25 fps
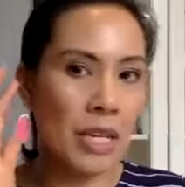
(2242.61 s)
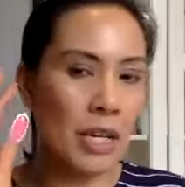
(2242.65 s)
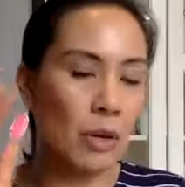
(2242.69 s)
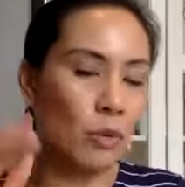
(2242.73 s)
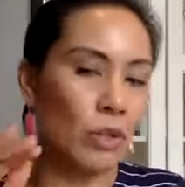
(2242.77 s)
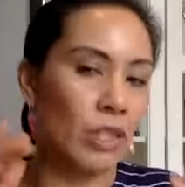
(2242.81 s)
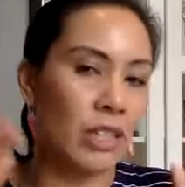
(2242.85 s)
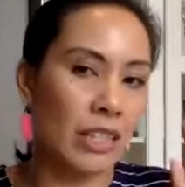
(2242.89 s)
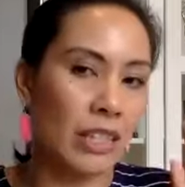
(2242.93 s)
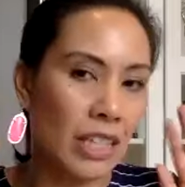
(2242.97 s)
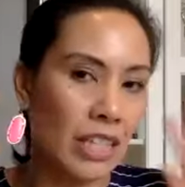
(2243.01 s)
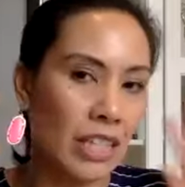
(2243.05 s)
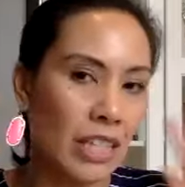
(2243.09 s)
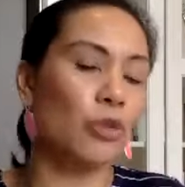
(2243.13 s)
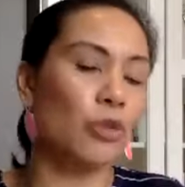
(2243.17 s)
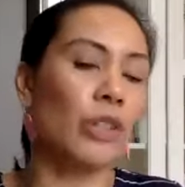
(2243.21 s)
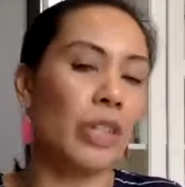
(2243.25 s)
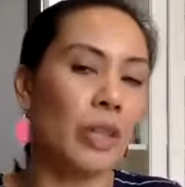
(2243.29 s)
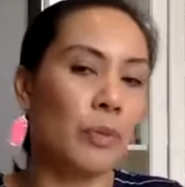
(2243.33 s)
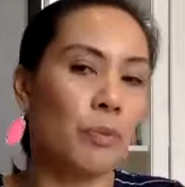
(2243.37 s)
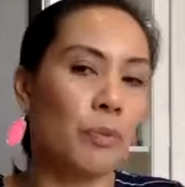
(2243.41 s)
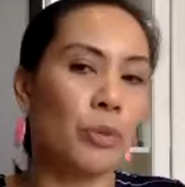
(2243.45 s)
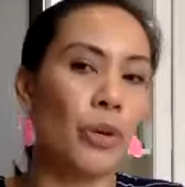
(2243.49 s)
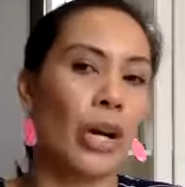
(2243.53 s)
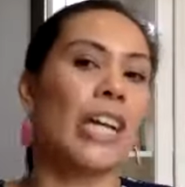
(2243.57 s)
it was literally
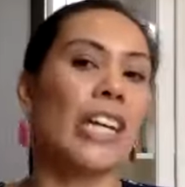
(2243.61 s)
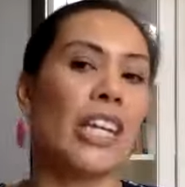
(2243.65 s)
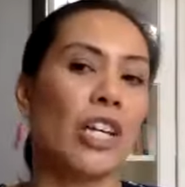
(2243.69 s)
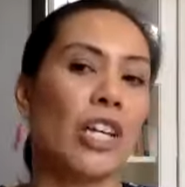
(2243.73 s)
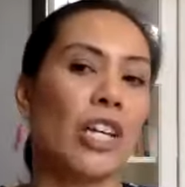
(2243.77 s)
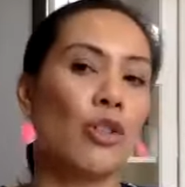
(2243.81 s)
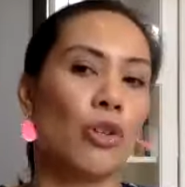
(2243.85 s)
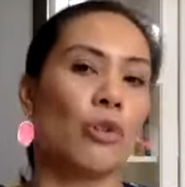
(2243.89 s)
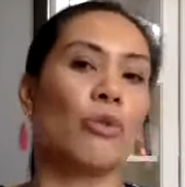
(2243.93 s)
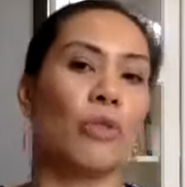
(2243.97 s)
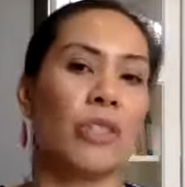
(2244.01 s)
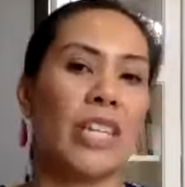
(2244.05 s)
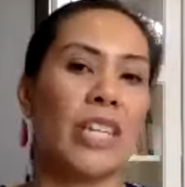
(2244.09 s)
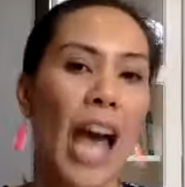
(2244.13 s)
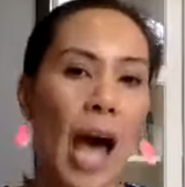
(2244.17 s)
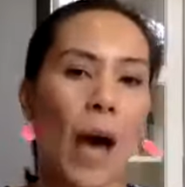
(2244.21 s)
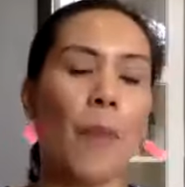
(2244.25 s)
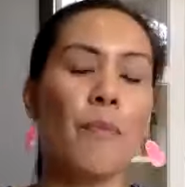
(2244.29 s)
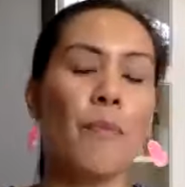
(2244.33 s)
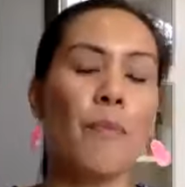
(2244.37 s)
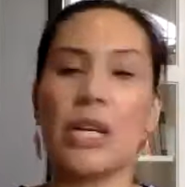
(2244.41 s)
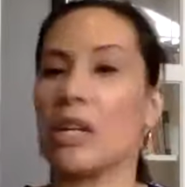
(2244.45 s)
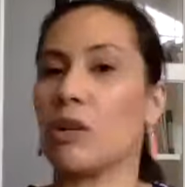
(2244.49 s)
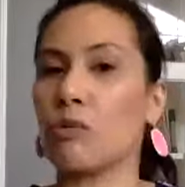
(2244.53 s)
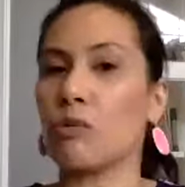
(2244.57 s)
breaking news
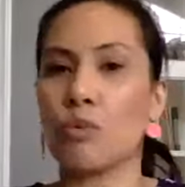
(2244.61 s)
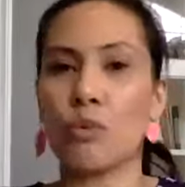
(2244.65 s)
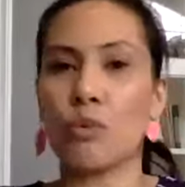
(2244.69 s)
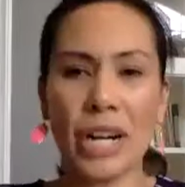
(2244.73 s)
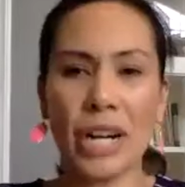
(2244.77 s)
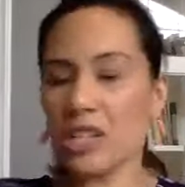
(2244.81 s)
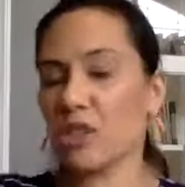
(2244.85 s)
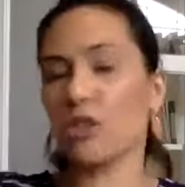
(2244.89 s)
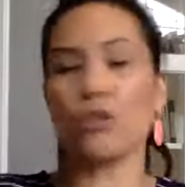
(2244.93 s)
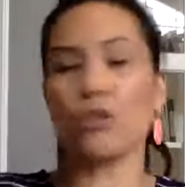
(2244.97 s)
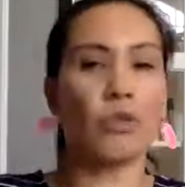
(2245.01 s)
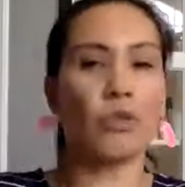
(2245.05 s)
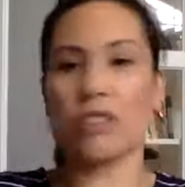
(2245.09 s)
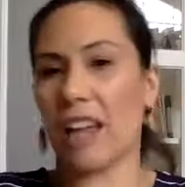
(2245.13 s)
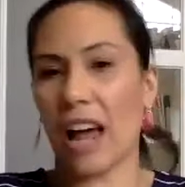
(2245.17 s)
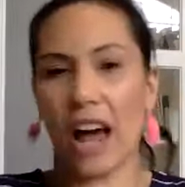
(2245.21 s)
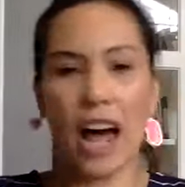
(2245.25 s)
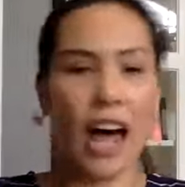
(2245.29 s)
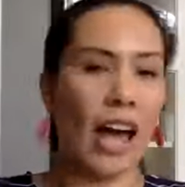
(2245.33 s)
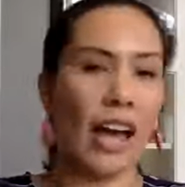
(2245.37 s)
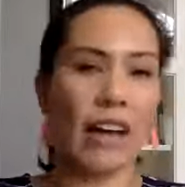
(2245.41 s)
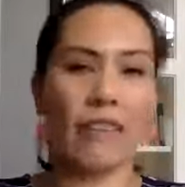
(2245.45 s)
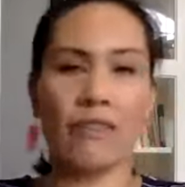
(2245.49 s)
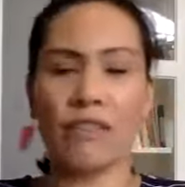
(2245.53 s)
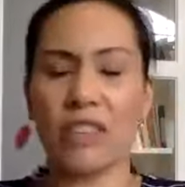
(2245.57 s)
happening. Rachel's live.